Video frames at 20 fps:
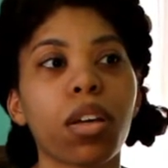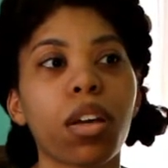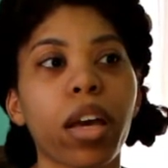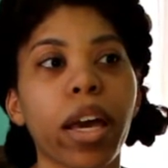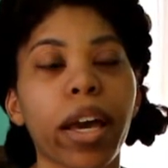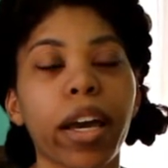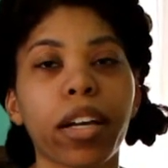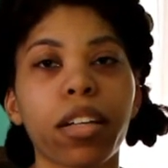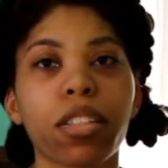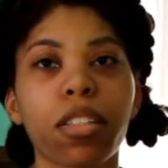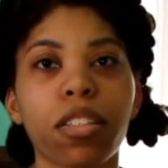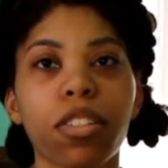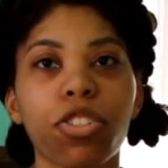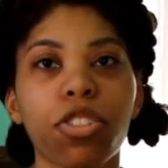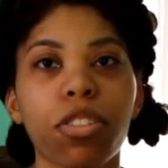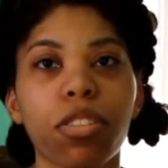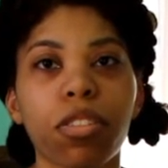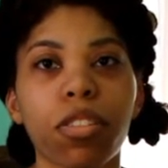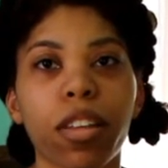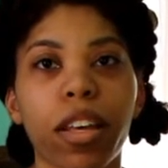had to
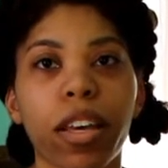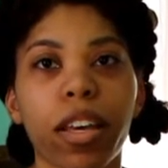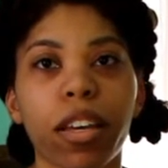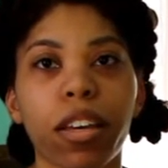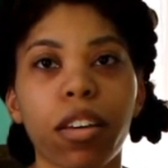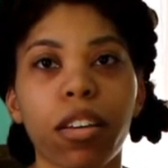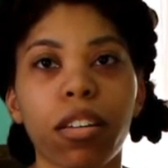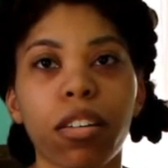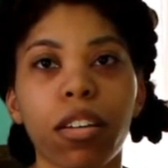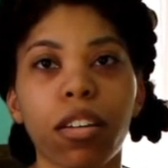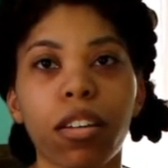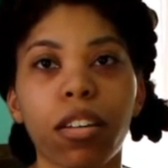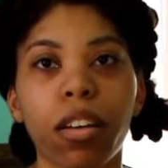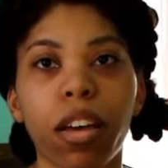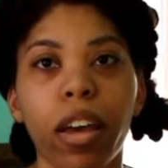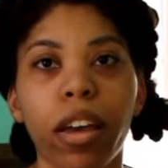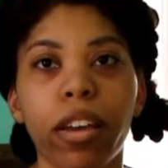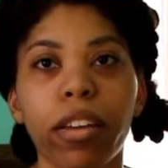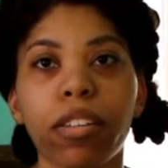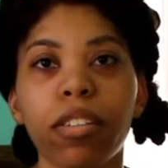just like
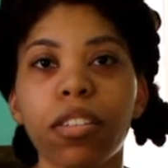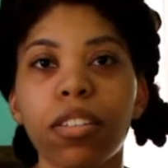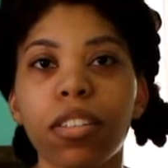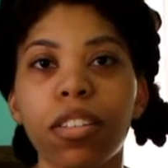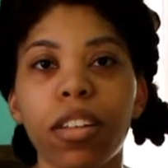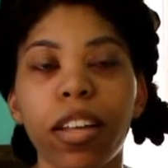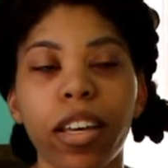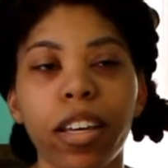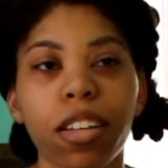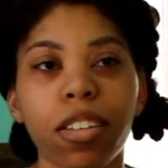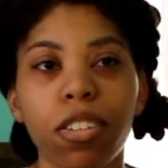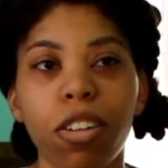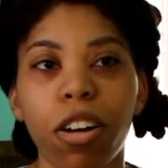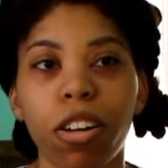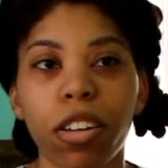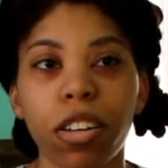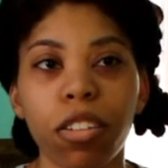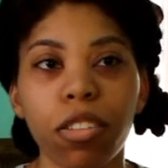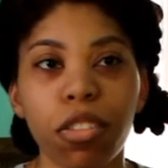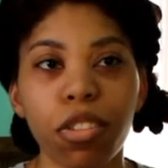end like
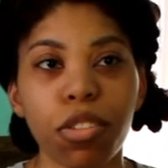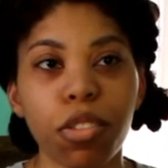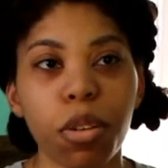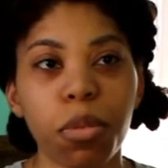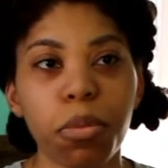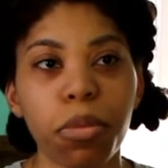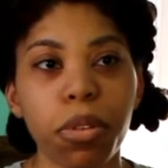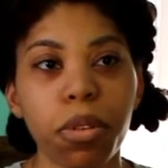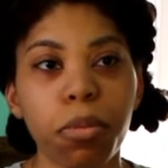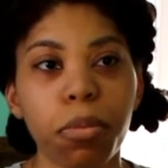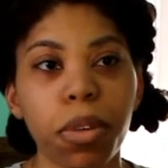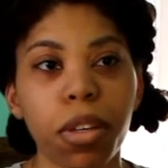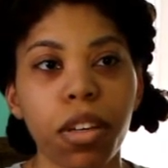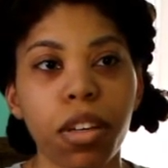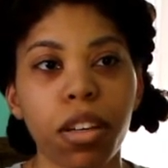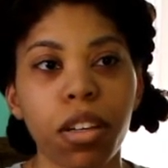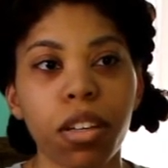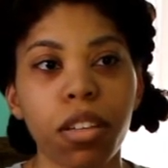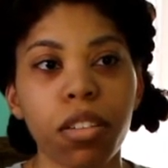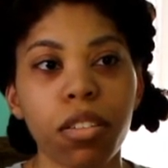talking to someone,
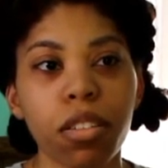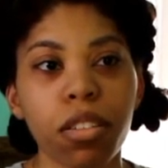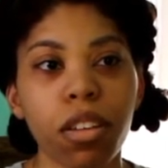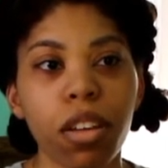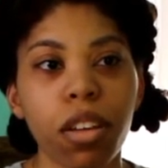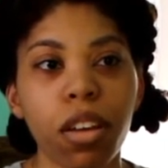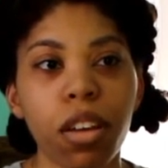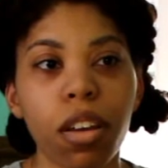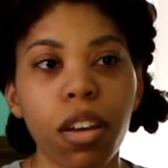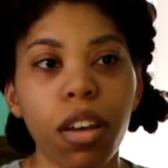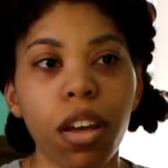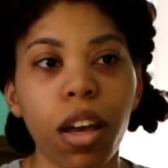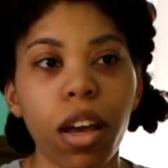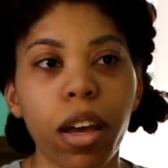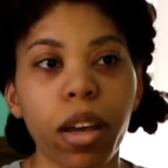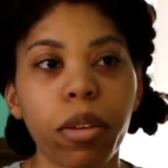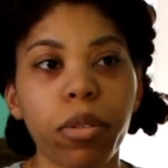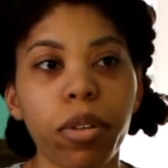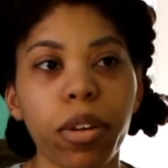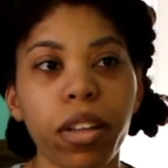because
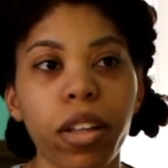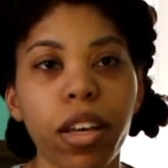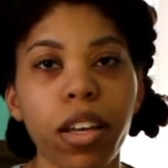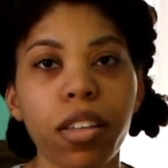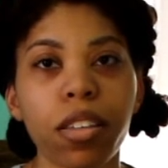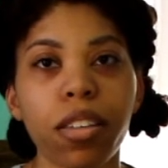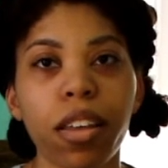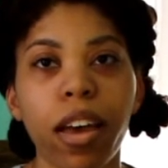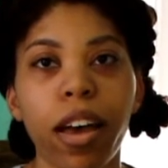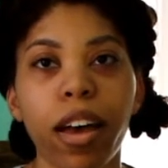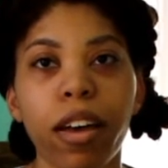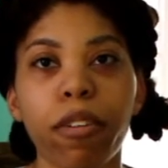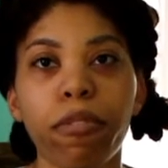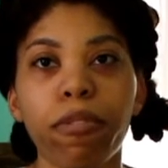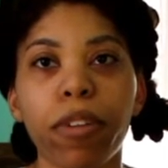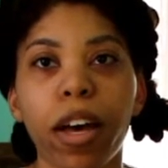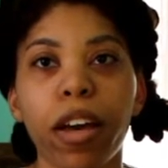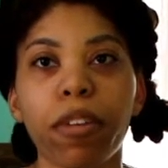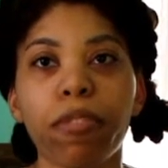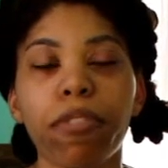I realized that
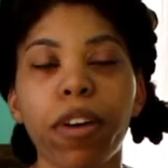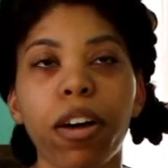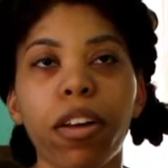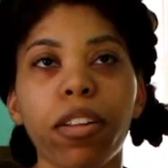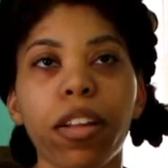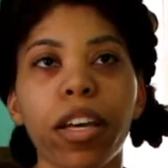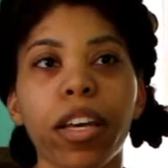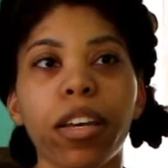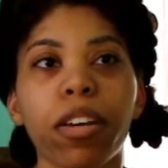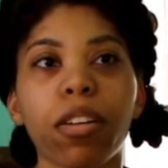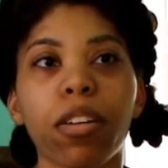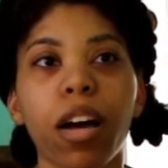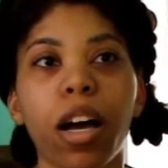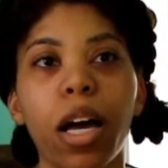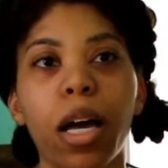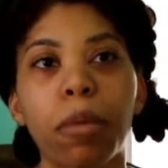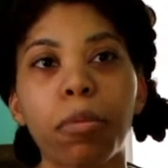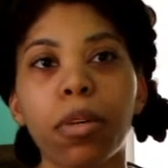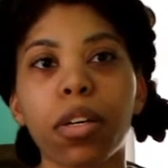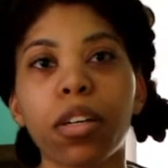I felt like
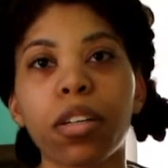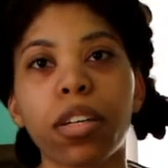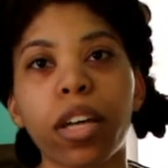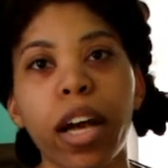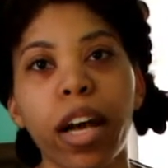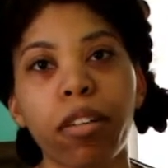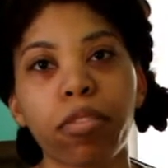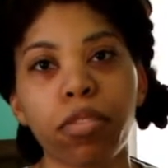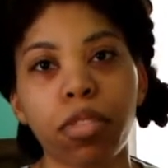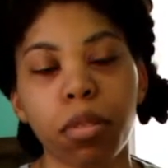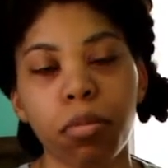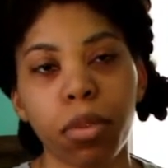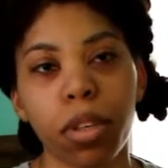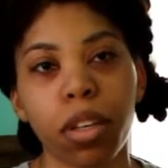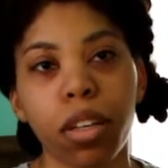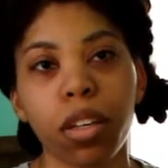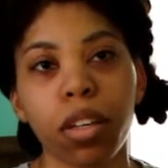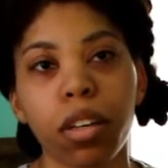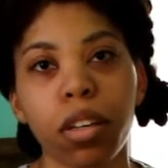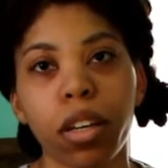I'm gonna have to
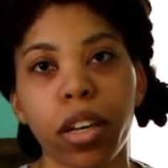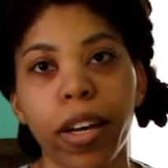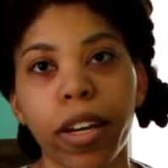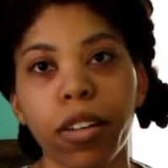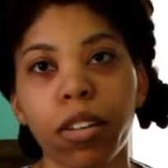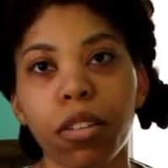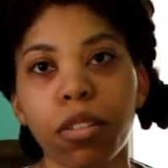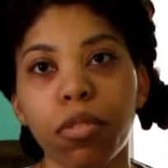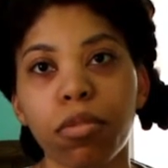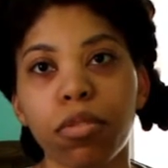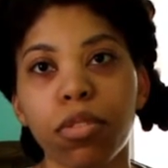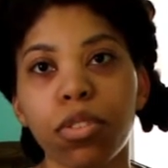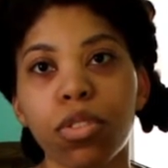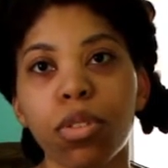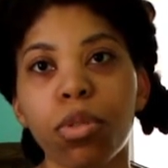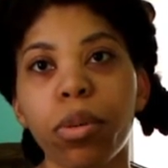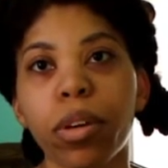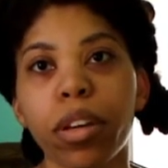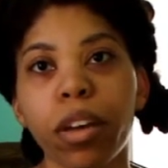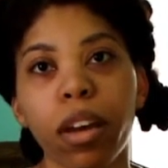be kind of
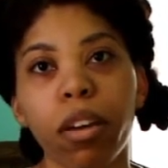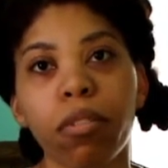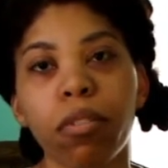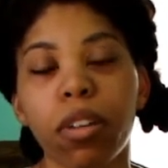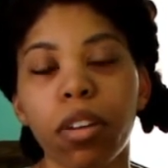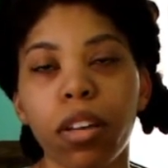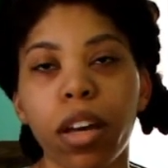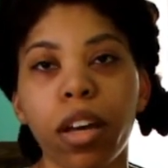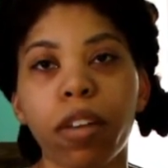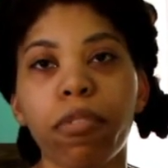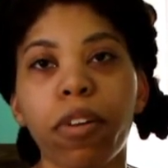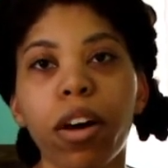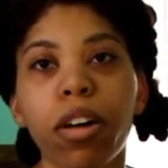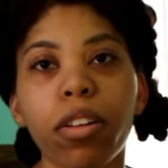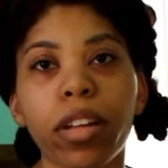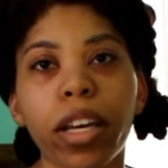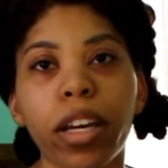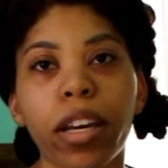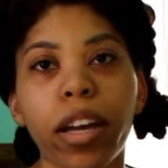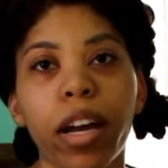doing I felt
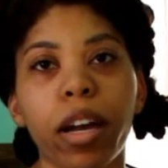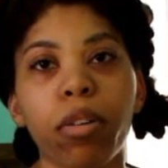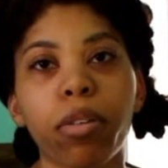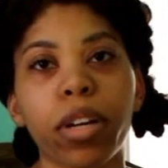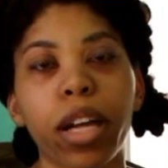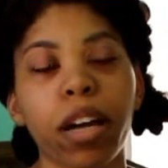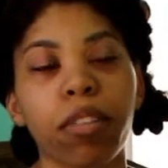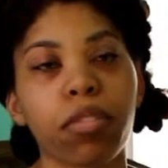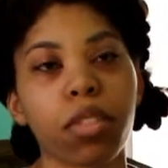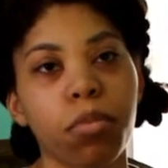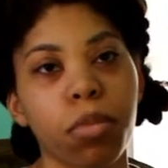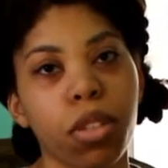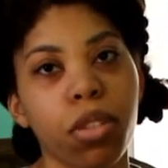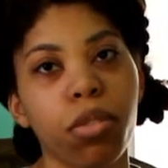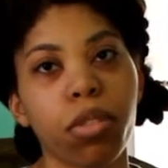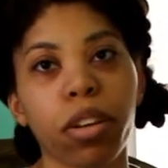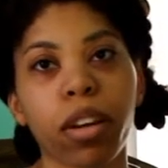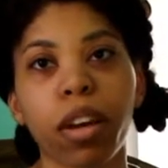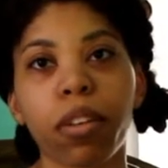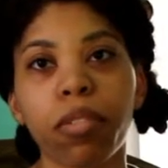like I would have to be
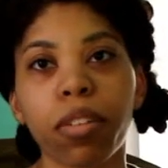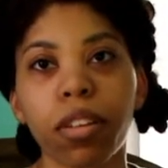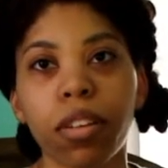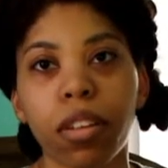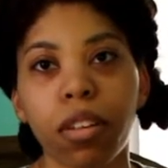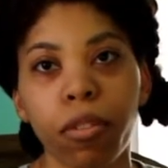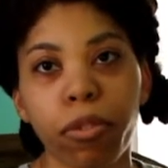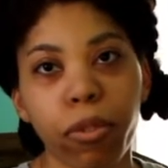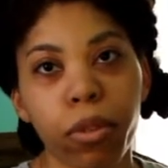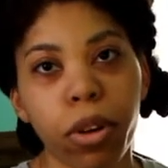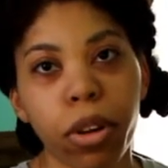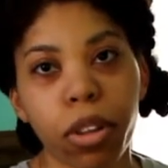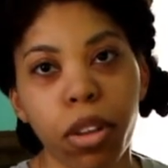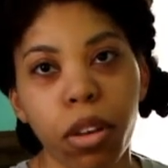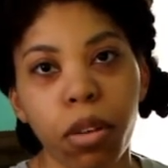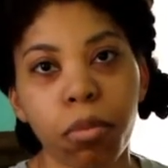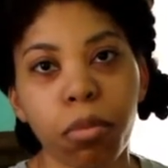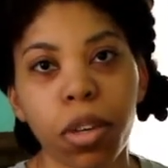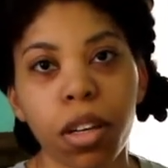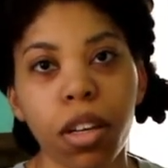doing everything for
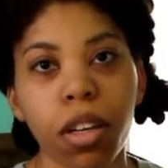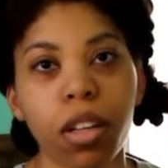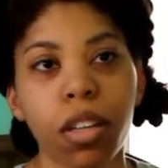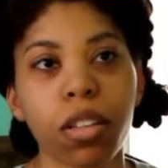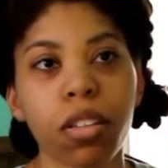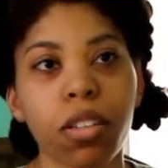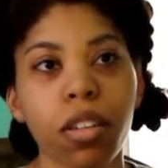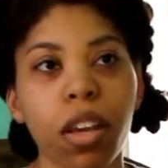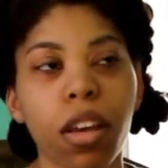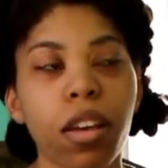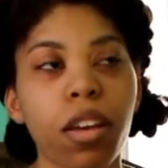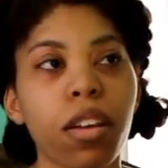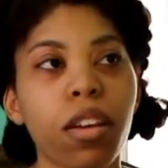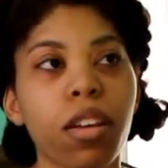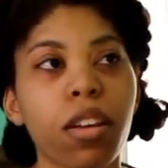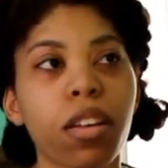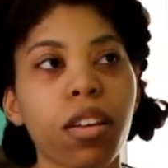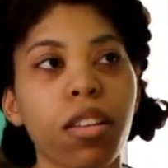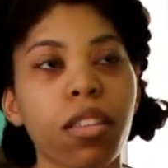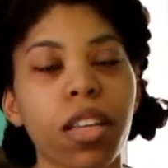them, because
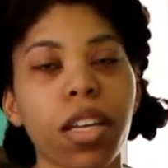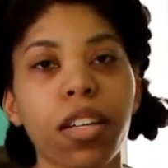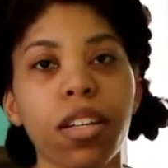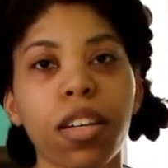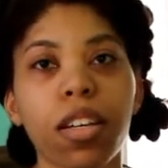they